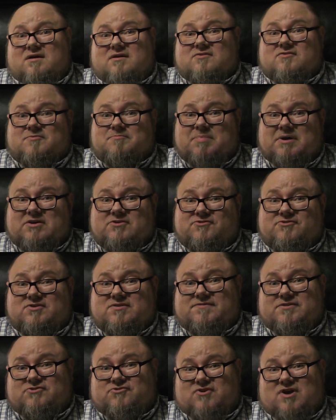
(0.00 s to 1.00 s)
especially
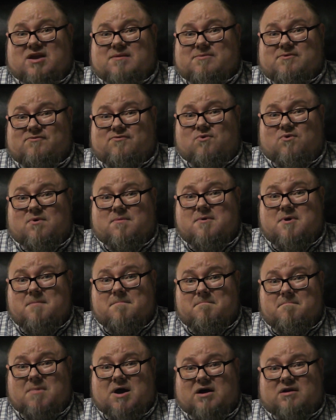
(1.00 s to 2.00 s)
if you try to perform
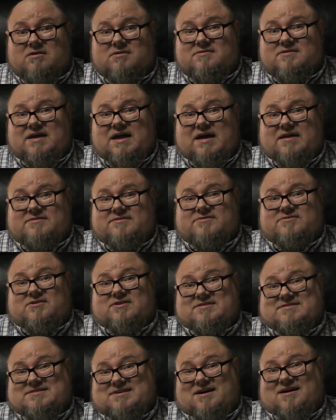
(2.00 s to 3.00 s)
modern tasks on
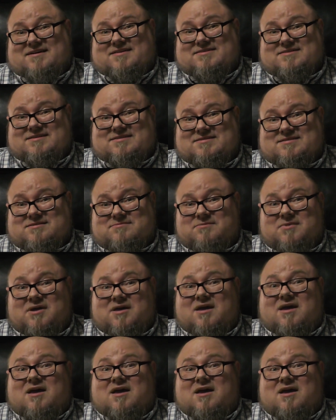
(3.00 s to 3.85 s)
a stock system.